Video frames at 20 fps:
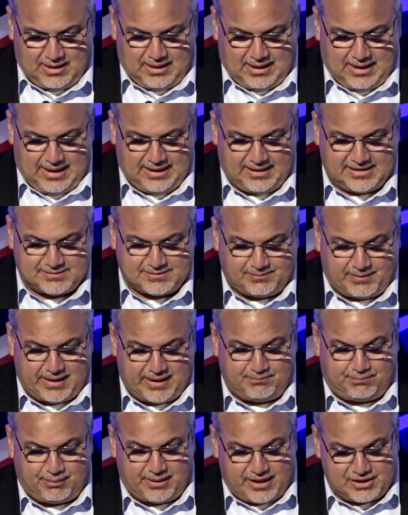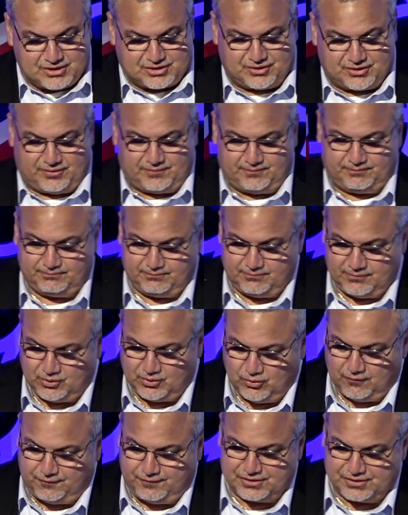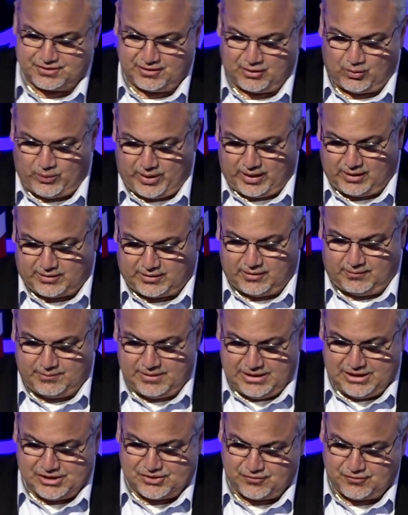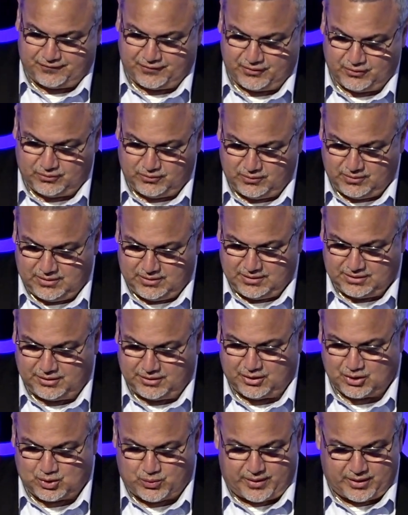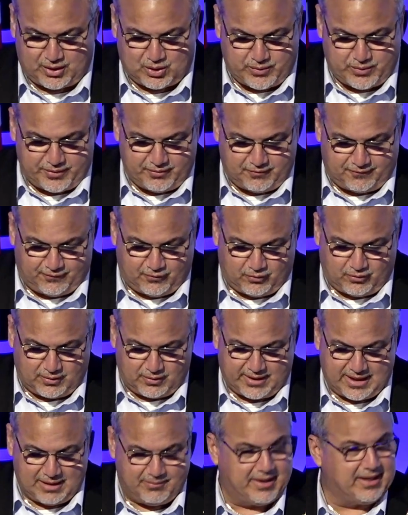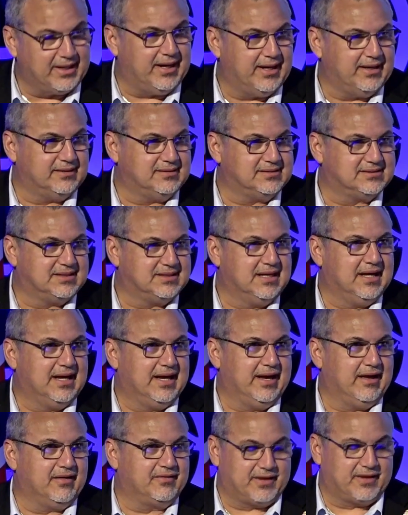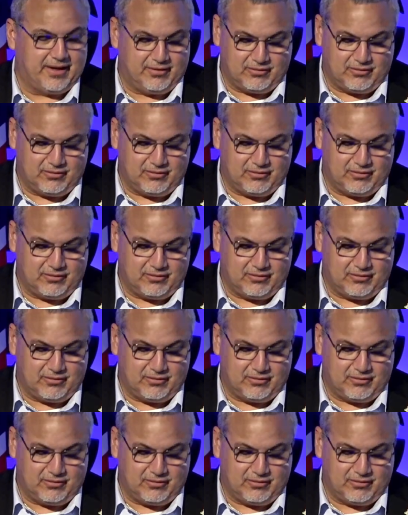It is my pleasure to officially welcome each of you to the 2024 Cayman Islands Healthcare